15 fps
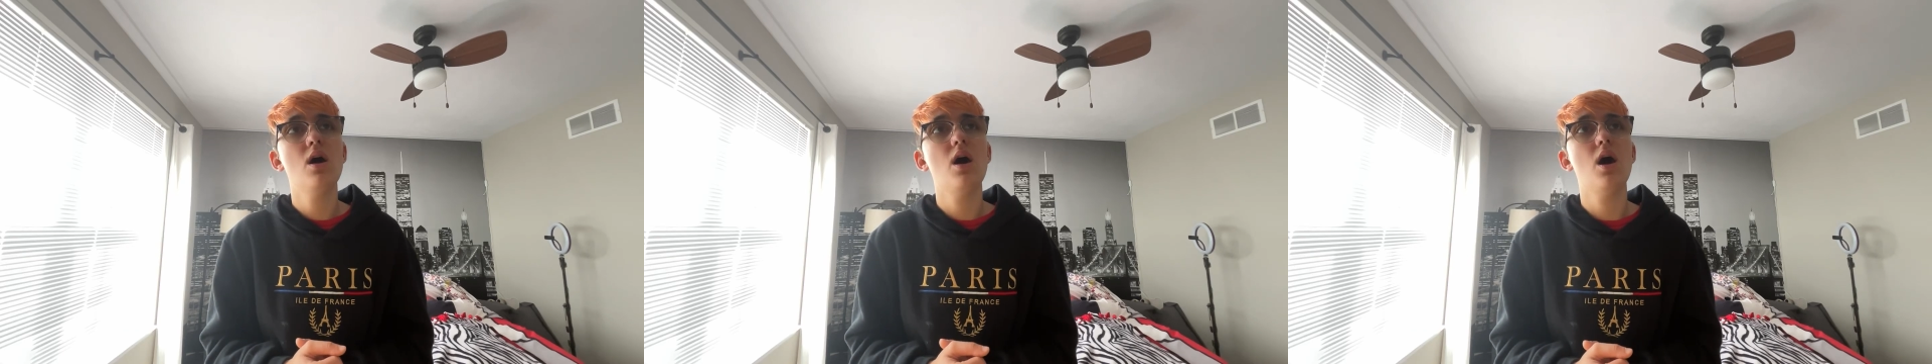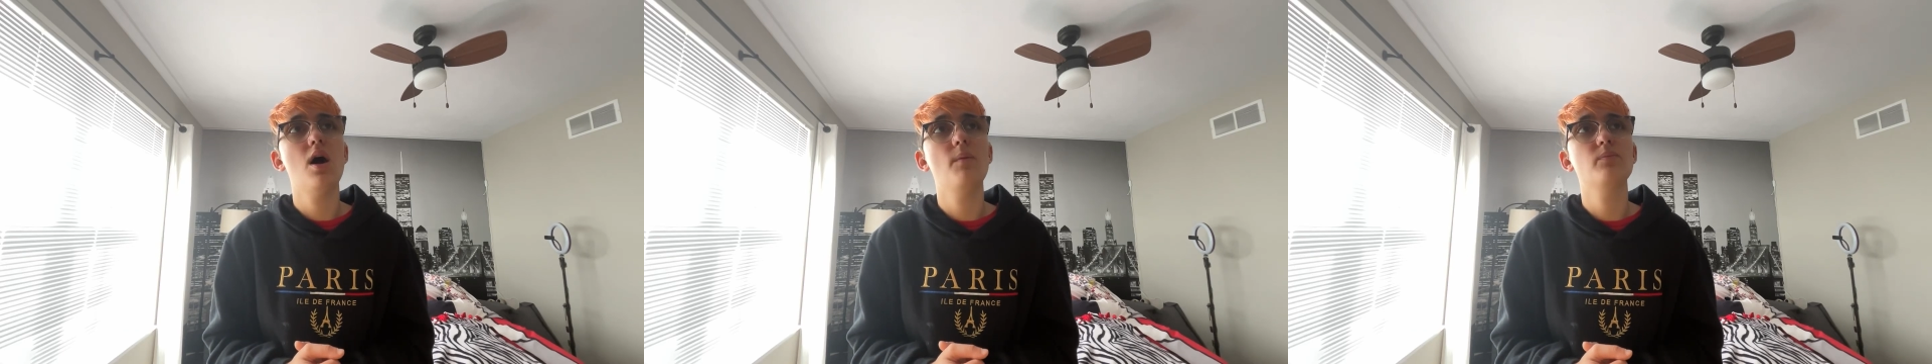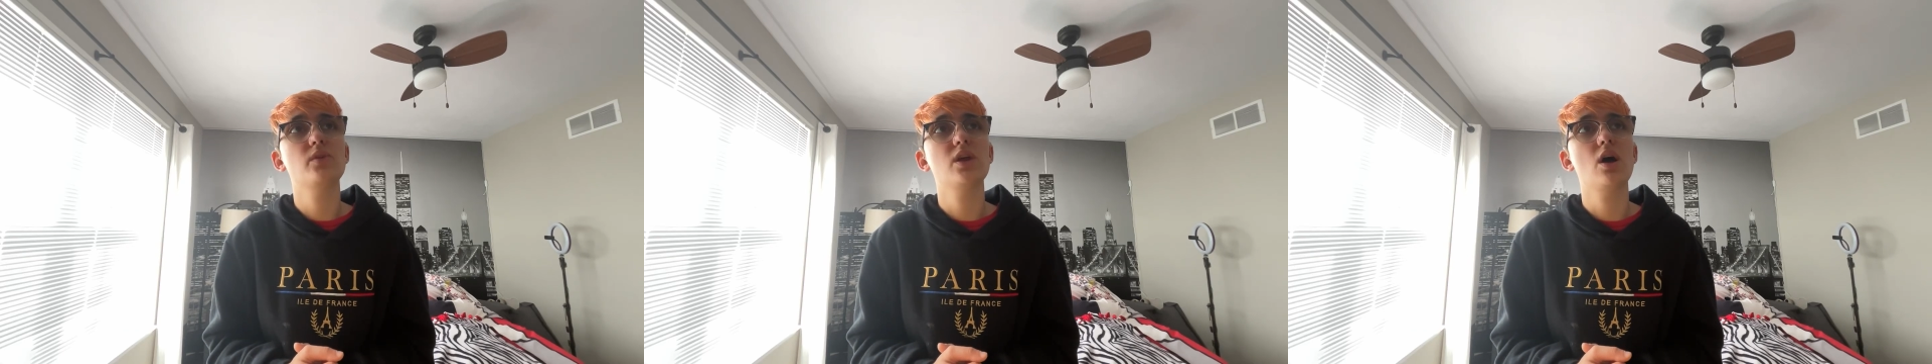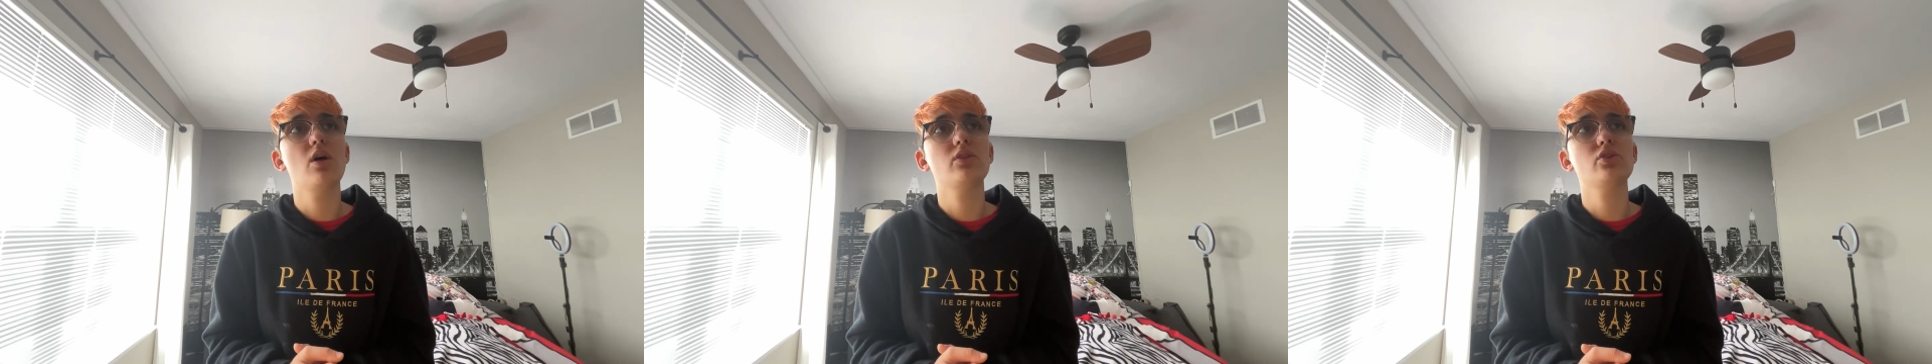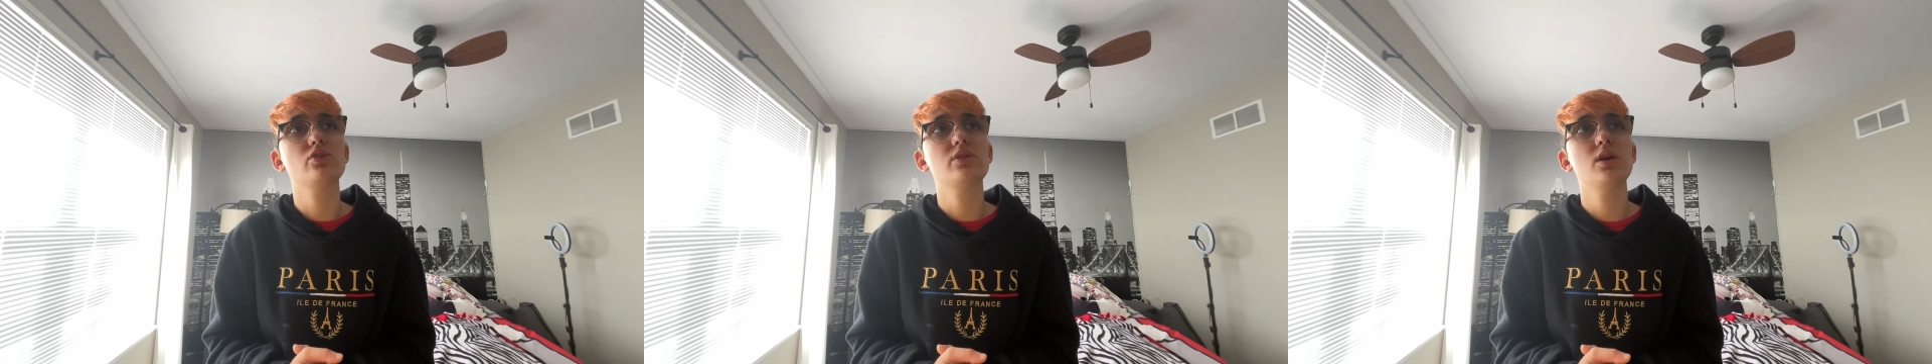Um, the
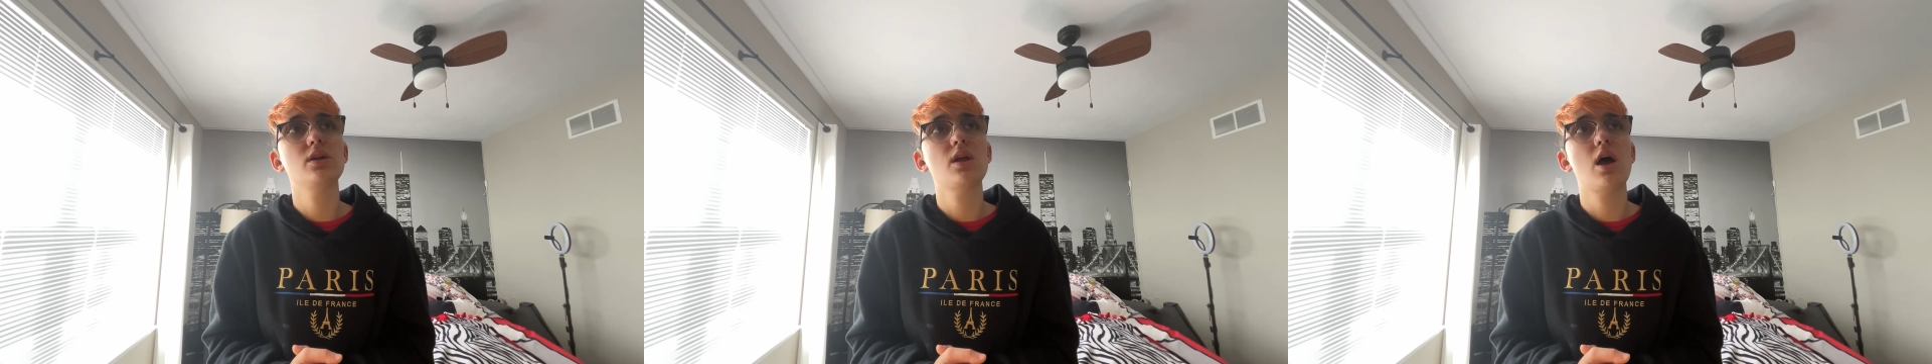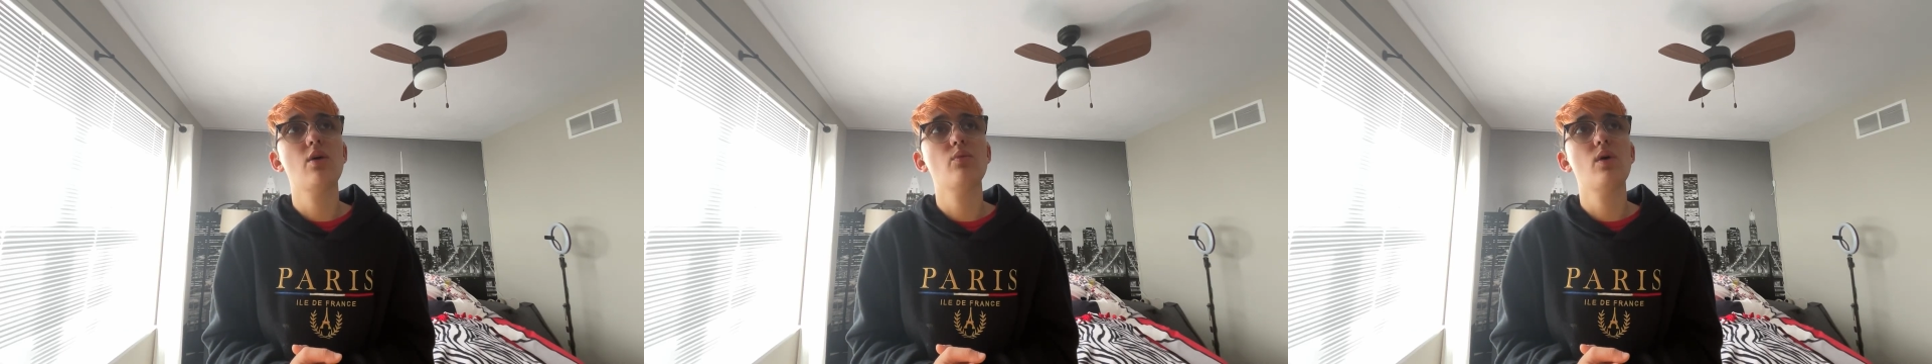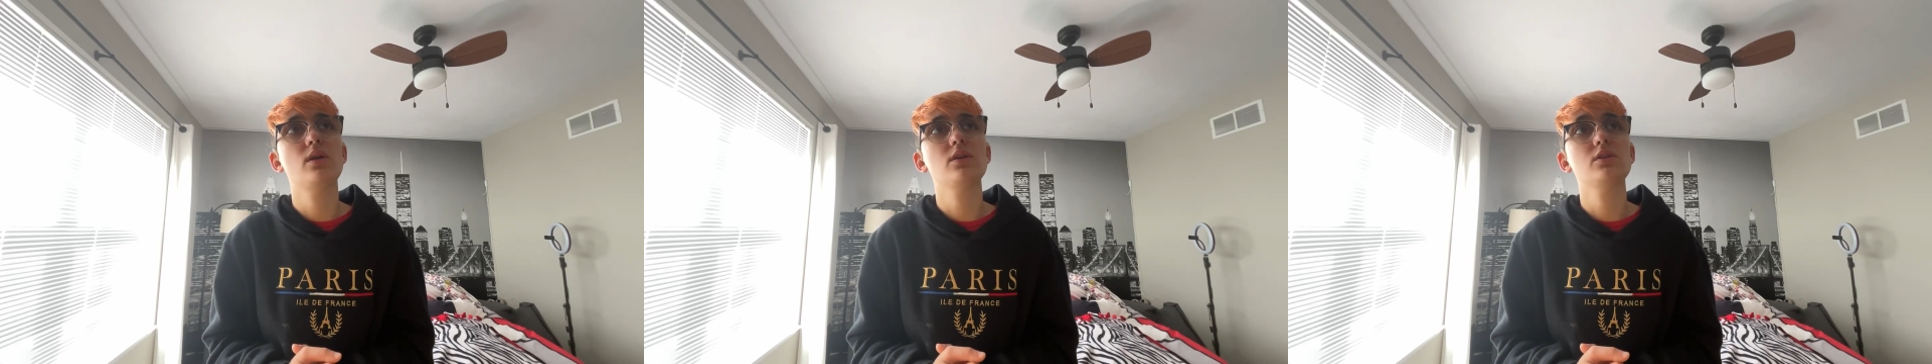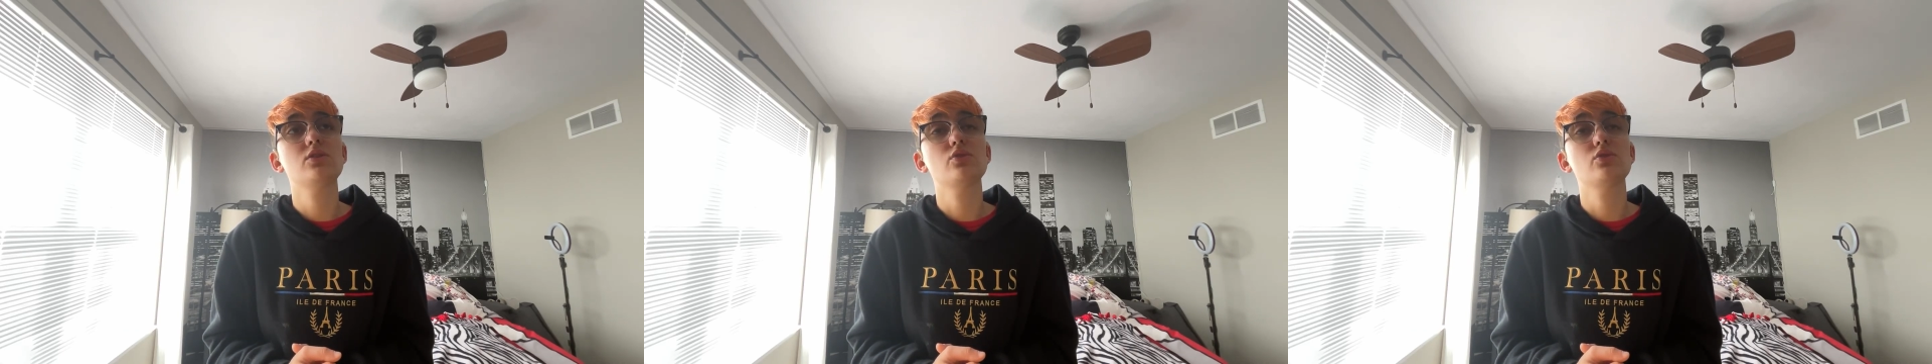other thing I wanted